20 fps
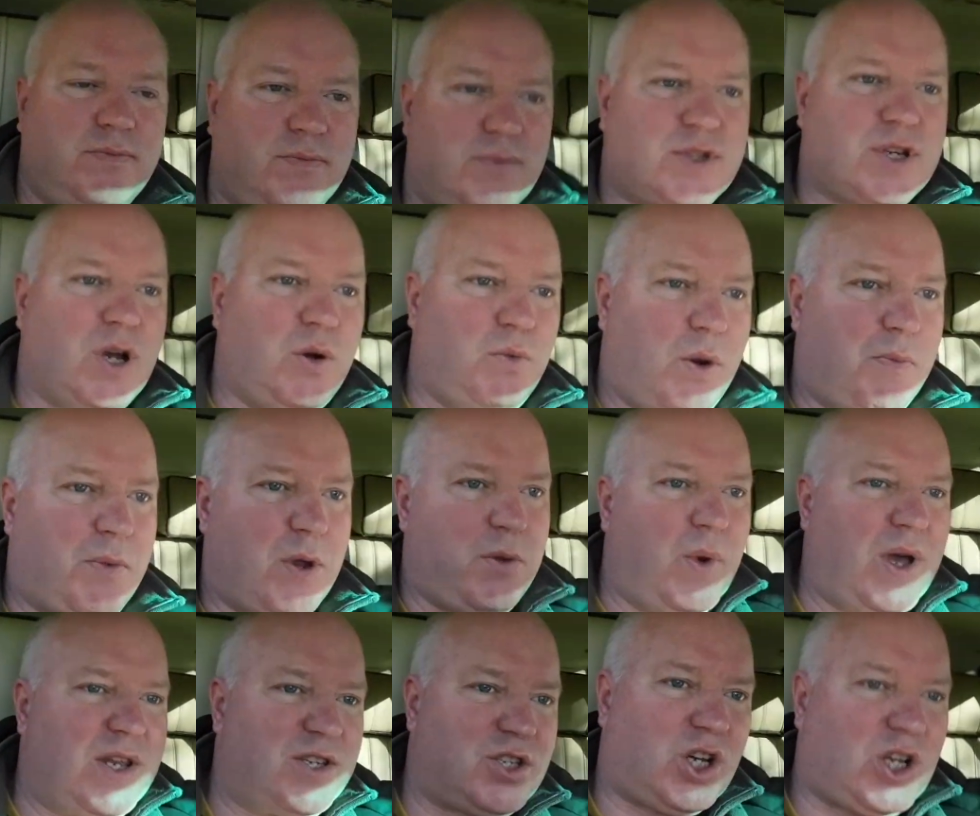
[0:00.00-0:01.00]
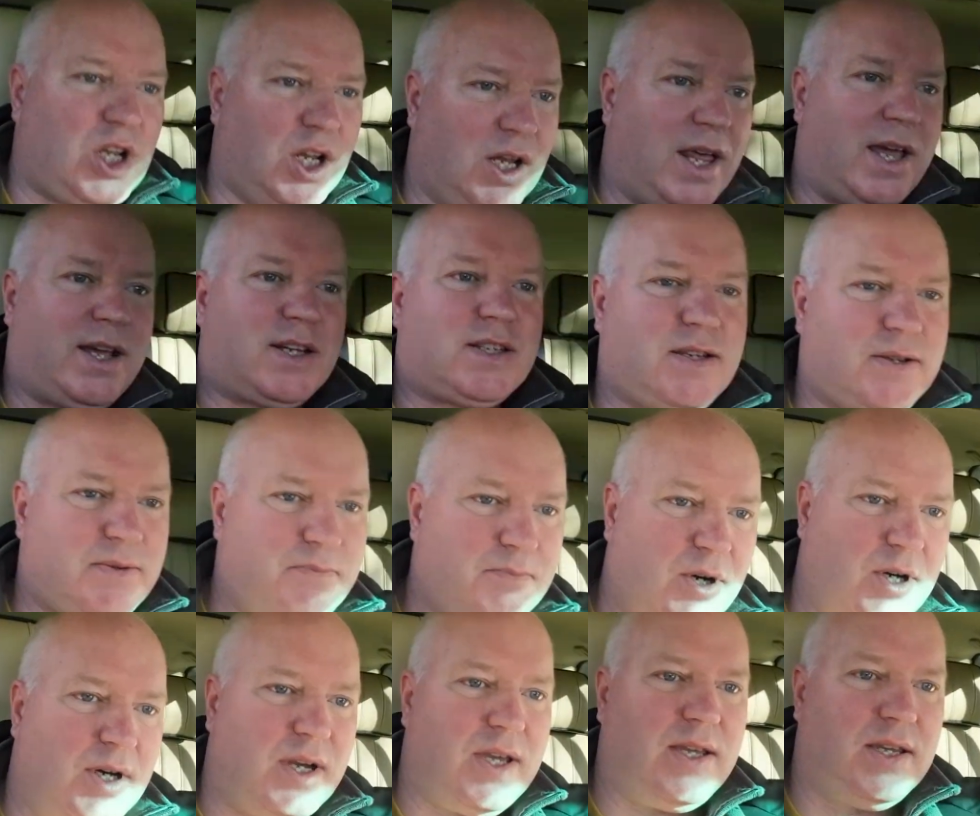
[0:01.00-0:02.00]
So when we went to collect
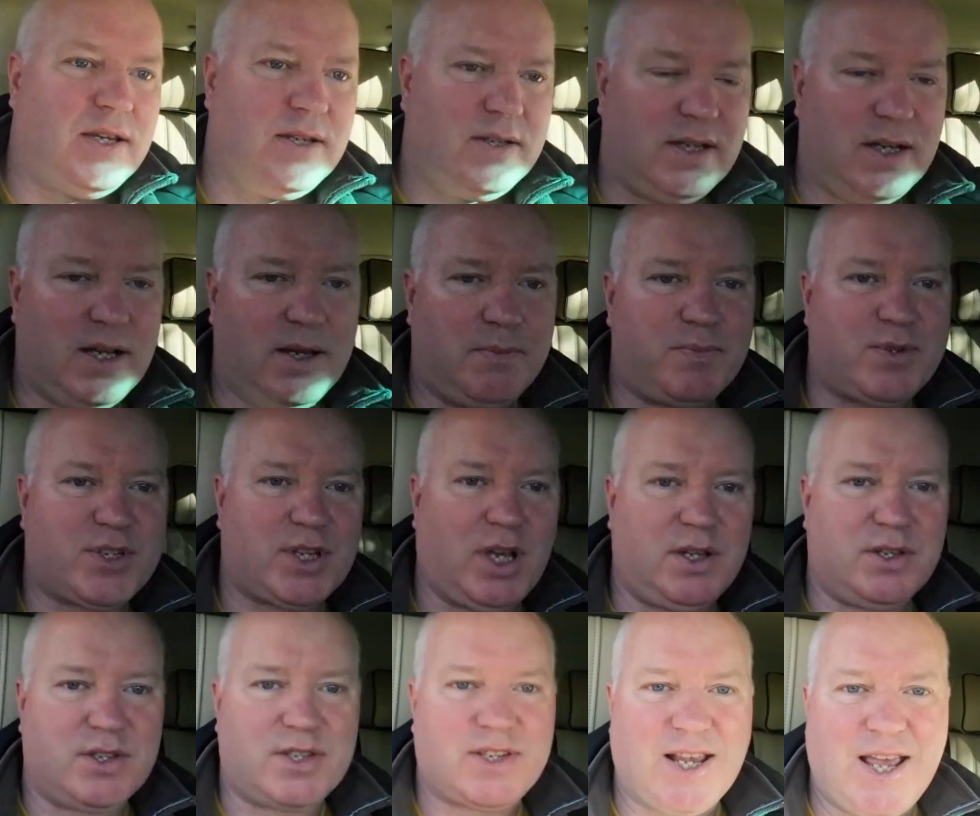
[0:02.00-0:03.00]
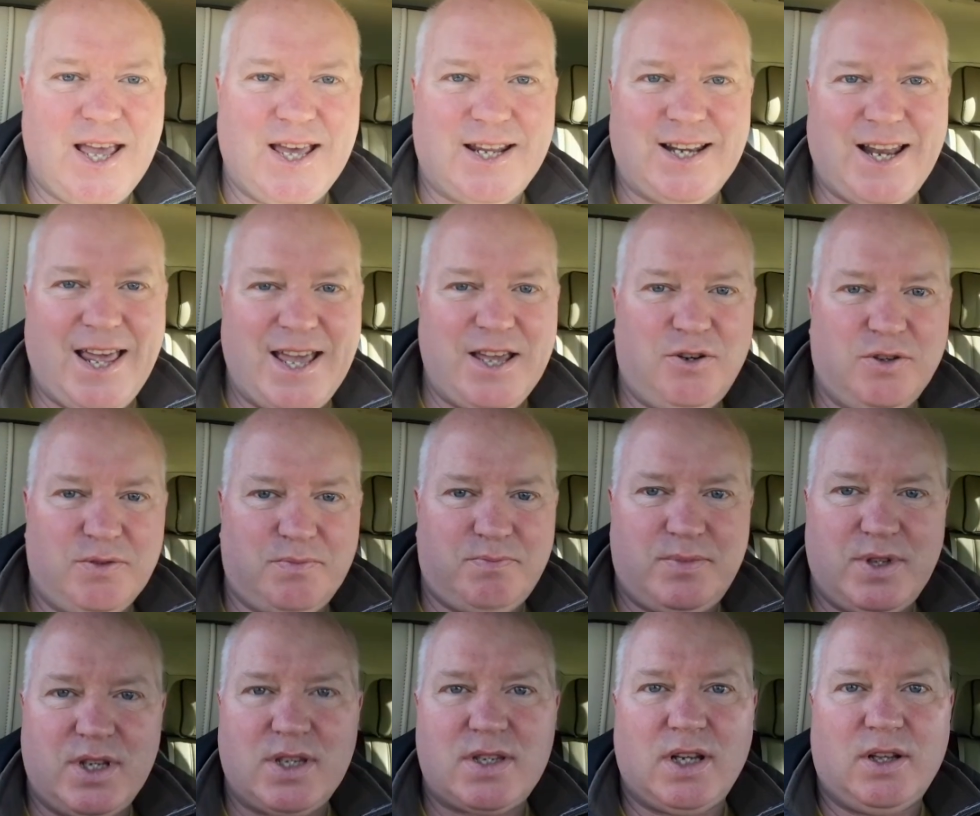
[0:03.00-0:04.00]
my son's Seat
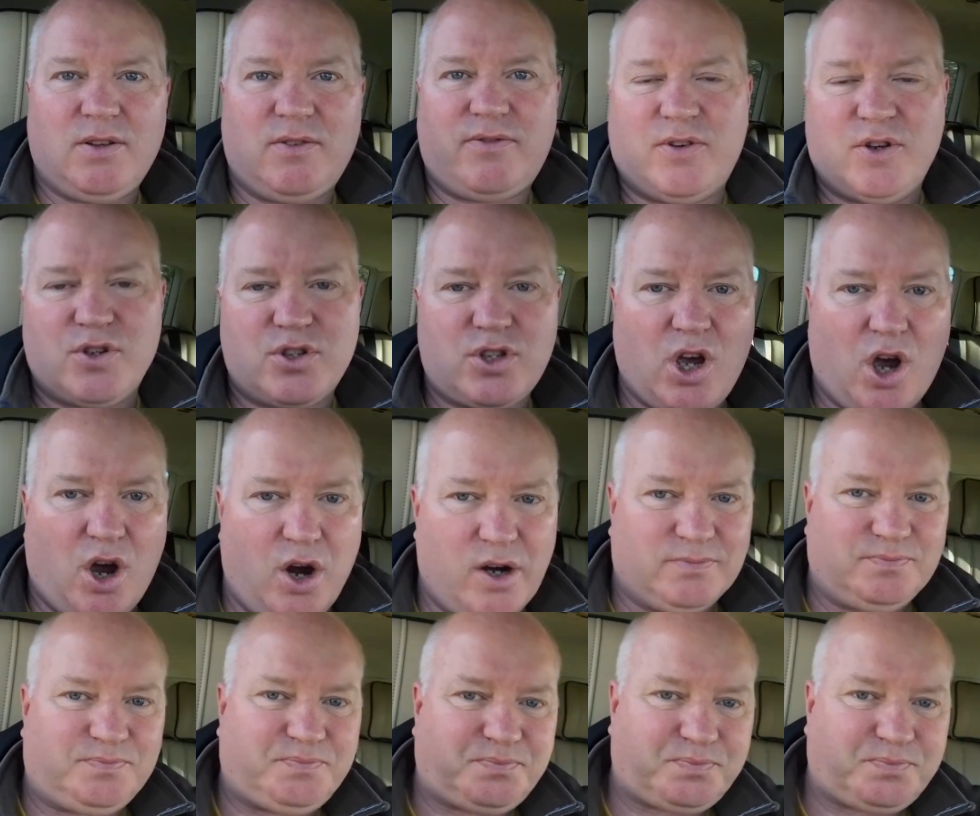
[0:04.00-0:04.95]
Leon, his little first car,